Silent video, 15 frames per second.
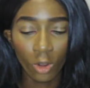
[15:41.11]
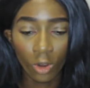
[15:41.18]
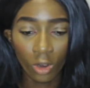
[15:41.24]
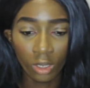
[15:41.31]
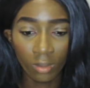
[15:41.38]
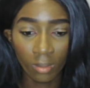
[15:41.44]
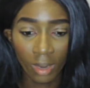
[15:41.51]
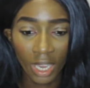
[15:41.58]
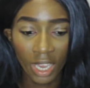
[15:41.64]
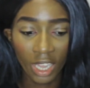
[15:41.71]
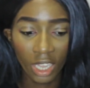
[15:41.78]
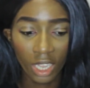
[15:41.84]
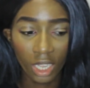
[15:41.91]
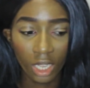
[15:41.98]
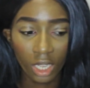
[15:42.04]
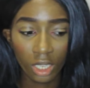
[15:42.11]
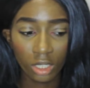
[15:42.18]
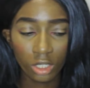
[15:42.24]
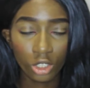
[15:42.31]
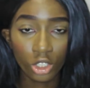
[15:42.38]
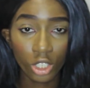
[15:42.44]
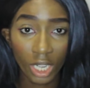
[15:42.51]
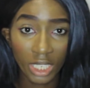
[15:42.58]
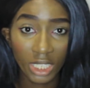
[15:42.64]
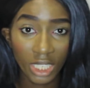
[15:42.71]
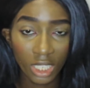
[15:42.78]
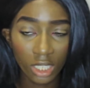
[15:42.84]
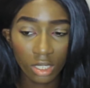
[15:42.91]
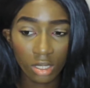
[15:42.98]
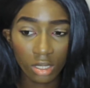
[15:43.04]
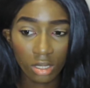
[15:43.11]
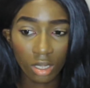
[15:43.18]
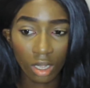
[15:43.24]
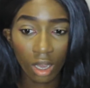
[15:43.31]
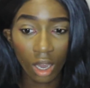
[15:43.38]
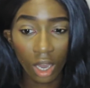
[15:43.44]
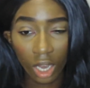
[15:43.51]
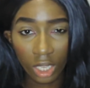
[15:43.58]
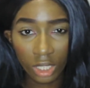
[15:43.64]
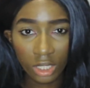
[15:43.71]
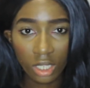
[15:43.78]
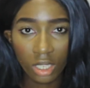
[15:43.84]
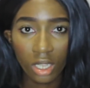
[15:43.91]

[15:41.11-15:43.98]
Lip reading: on my Chinese card.